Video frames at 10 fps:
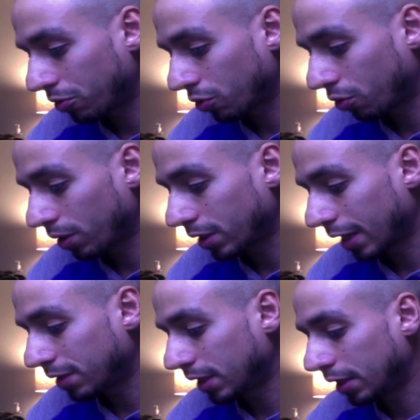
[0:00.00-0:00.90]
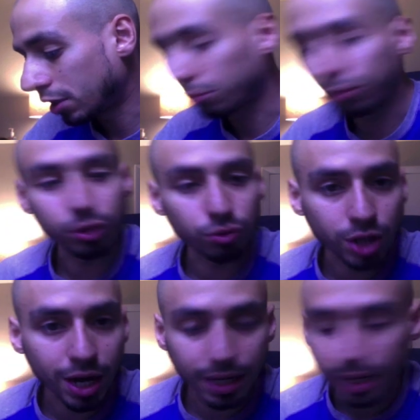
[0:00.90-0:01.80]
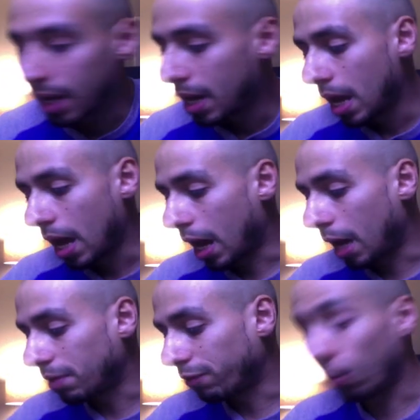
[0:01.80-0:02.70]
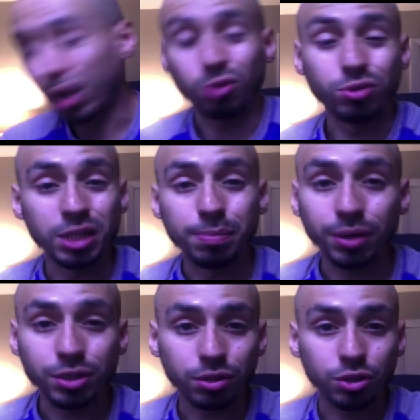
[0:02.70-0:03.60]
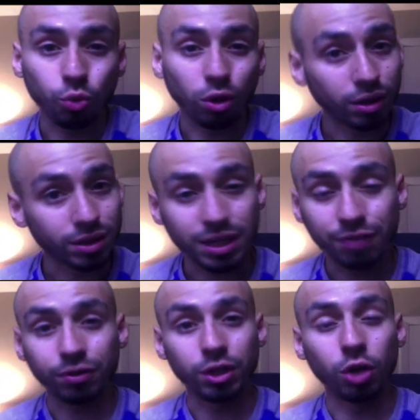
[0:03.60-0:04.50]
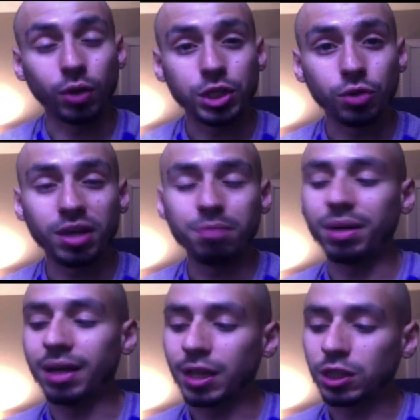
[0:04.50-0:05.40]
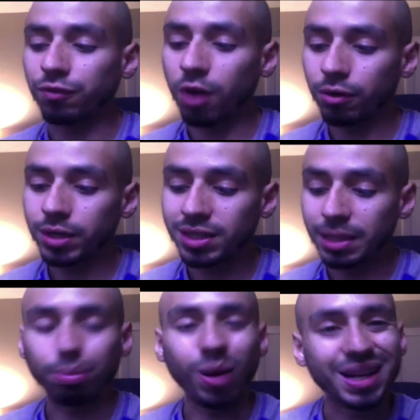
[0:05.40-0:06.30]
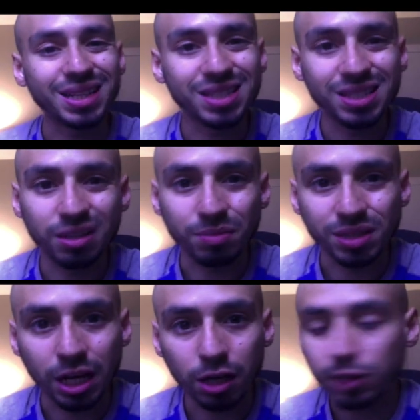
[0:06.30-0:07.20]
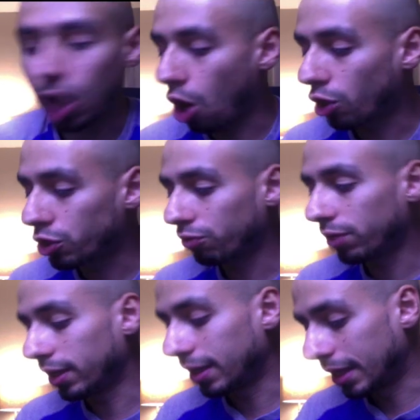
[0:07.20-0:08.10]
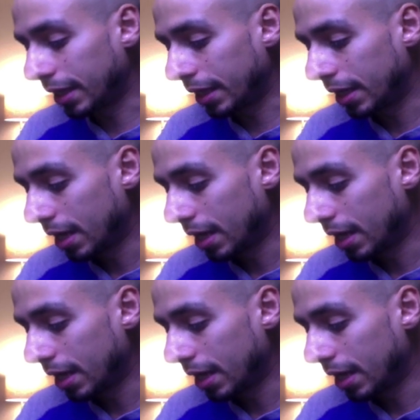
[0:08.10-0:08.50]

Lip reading: course. I've seen some reviews on it. If you want to go deeper into this work, definitely go into it. But as far as the practices themselves, all you really need